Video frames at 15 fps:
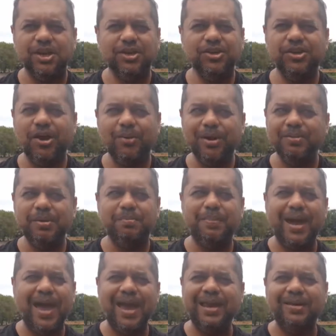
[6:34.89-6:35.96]
you don't want to be
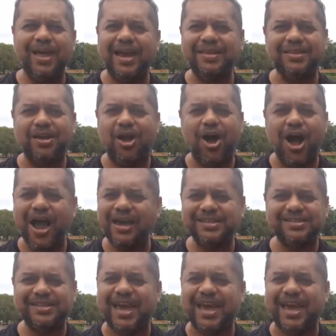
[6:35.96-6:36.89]
paying like the highest